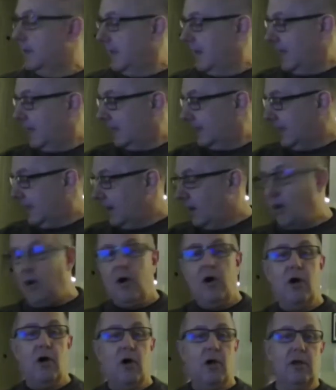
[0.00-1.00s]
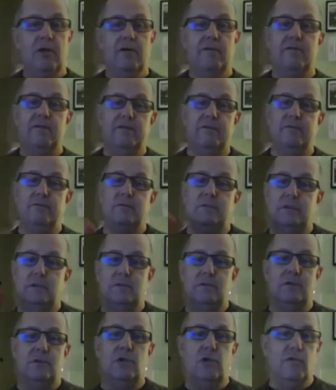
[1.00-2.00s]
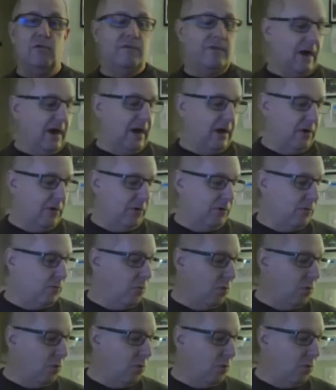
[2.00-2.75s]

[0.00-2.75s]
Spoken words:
And I got a haul of new vinyl.